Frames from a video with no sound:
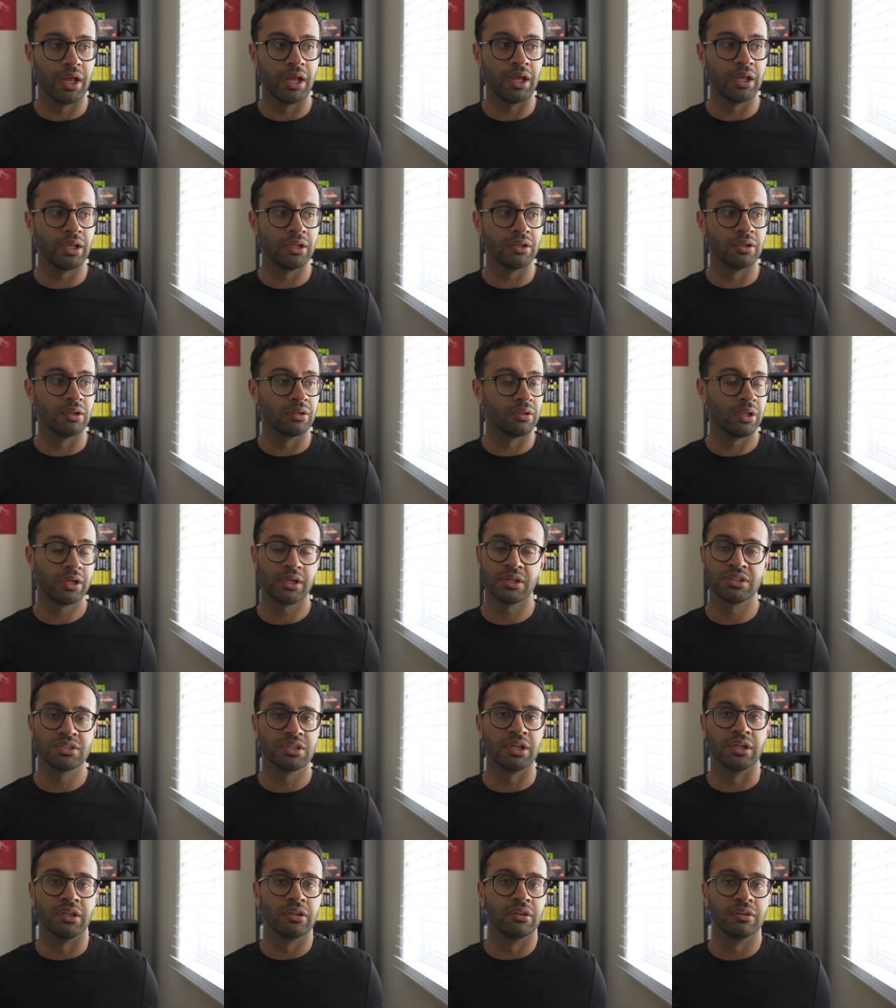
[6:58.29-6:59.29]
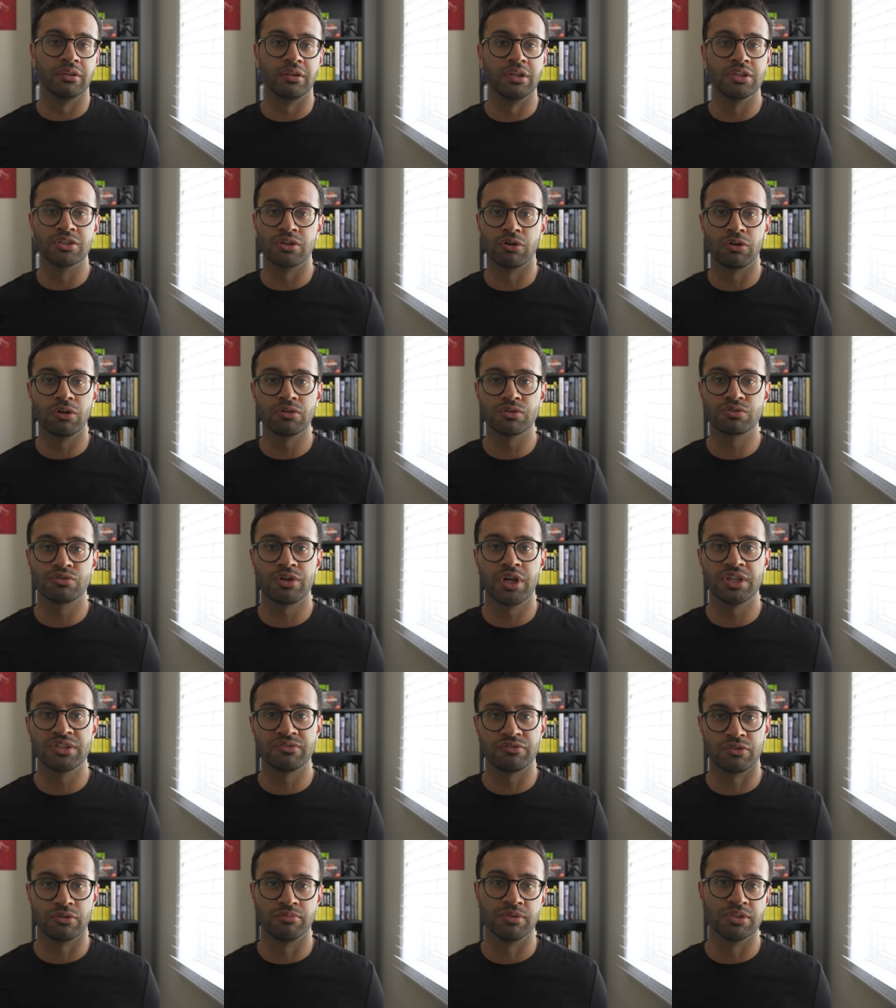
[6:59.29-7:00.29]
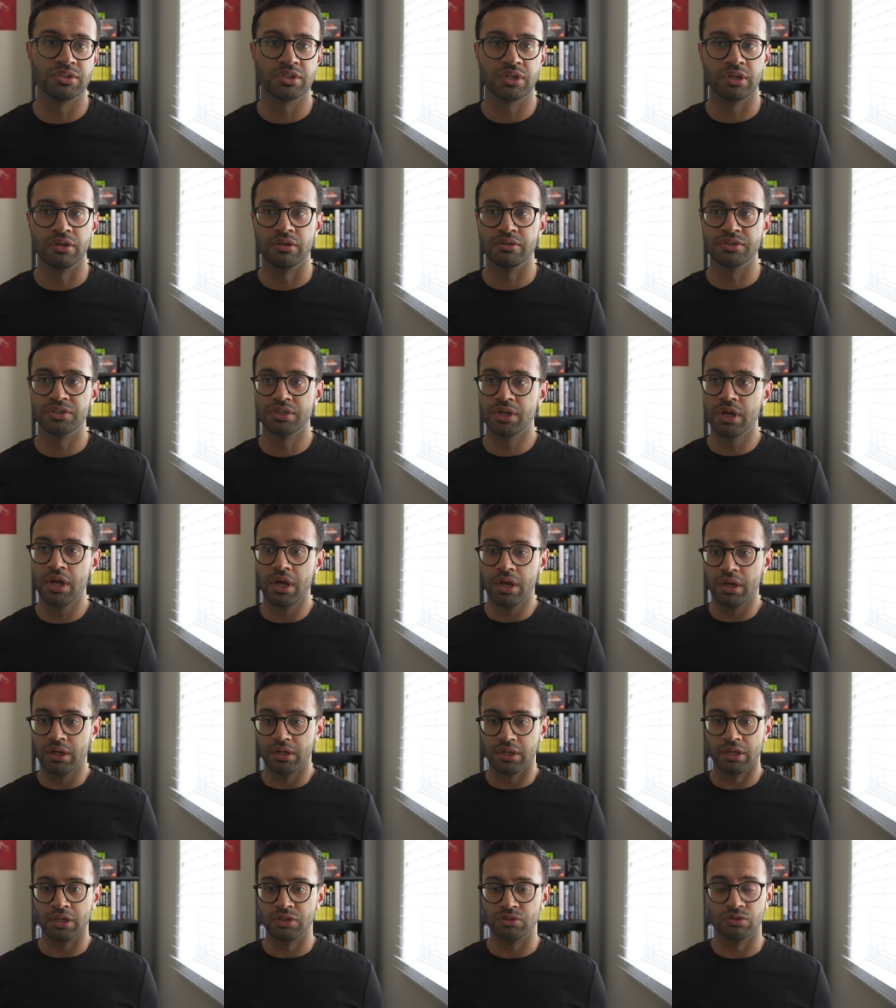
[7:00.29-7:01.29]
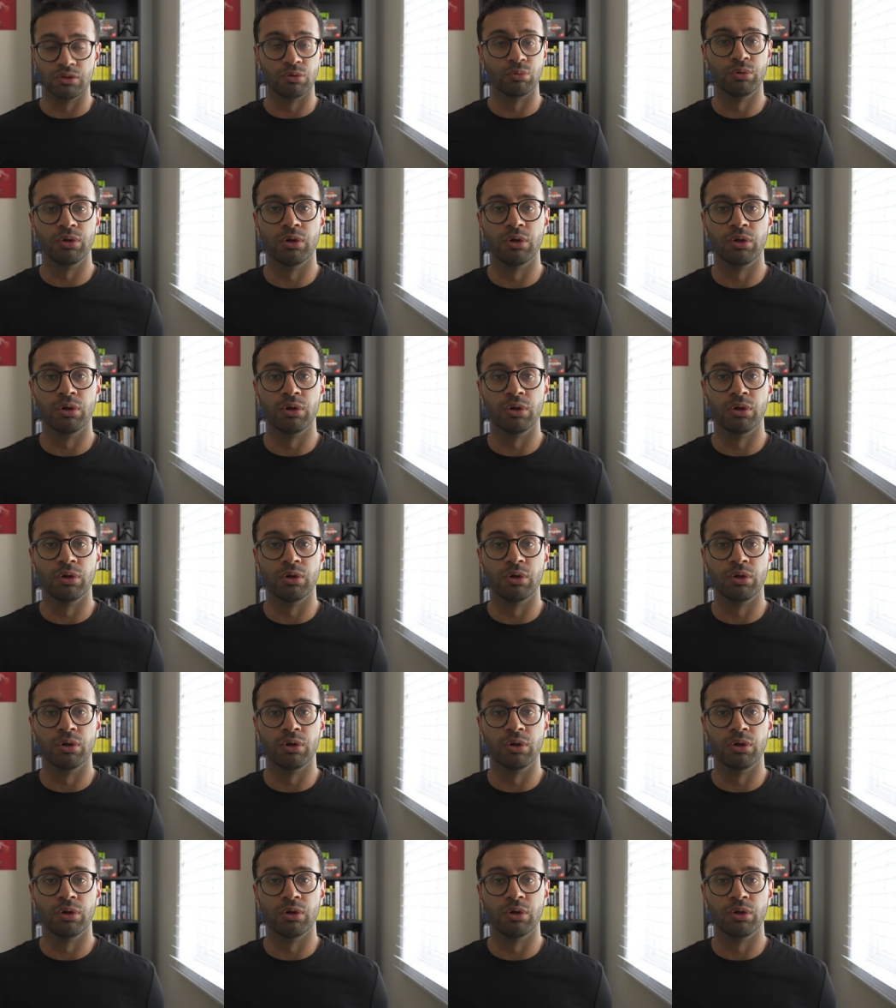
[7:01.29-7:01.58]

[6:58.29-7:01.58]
And like I said, these are all transferable skills into the